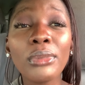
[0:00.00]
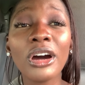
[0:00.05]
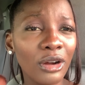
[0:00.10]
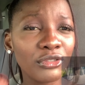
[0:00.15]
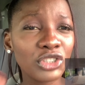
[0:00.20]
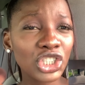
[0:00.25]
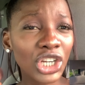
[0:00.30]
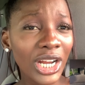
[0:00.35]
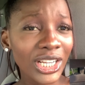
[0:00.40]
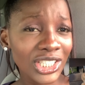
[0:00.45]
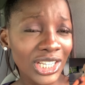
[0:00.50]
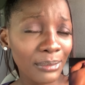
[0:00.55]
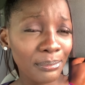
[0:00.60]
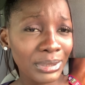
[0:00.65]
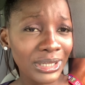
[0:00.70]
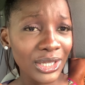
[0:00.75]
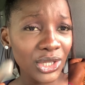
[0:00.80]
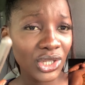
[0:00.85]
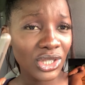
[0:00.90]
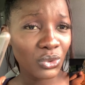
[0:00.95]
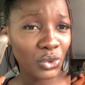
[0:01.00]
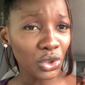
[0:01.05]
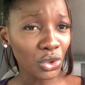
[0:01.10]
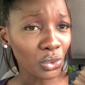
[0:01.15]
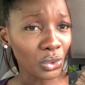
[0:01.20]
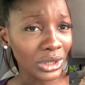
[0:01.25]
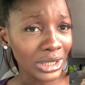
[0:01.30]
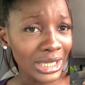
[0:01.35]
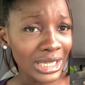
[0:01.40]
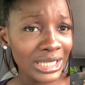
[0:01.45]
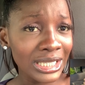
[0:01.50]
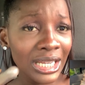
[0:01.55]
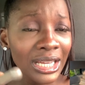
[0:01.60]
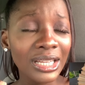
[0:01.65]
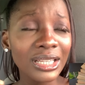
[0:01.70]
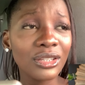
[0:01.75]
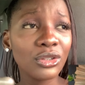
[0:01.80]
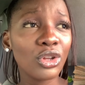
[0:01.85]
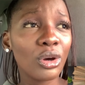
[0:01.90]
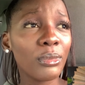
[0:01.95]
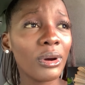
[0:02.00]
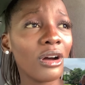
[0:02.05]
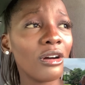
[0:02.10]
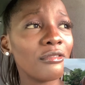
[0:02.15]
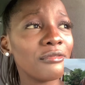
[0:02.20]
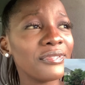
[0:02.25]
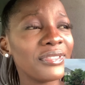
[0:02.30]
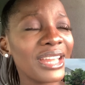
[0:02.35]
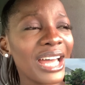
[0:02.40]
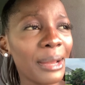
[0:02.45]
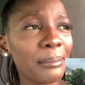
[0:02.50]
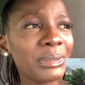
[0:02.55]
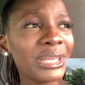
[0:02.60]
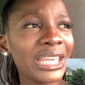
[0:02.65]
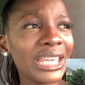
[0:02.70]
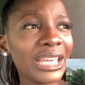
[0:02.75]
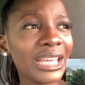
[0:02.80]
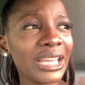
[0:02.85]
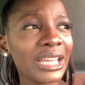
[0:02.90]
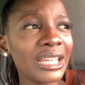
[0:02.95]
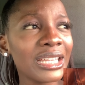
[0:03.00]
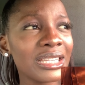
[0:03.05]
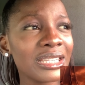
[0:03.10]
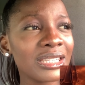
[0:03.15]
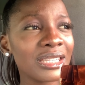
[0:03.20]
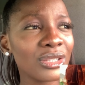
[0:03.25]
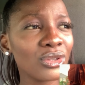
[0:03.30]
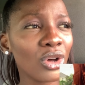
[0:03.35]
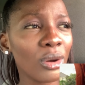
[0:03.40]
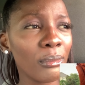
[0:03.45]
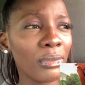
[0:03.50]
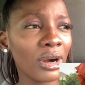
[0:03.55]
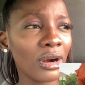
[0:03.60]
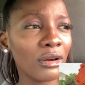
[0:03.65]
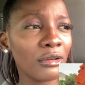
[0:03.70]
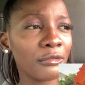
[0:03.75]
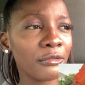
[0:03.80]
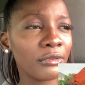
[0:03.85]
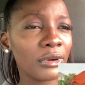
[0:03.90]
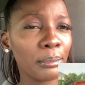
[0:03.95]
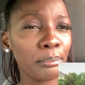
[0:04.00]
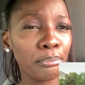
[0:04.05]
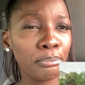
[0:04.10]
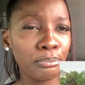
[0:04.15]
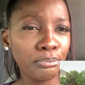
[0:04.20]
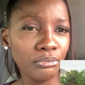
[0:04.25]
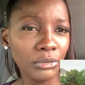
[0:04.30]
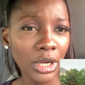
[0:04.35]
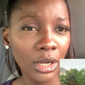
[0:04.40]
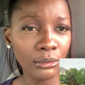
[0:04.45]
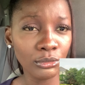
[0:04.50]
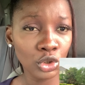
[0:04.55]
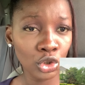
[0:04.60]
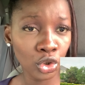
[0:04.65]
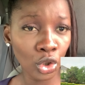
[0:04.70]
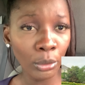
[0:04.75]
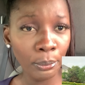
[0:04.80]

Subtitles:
of charger plates that you will need, the number of napkins, the number of throw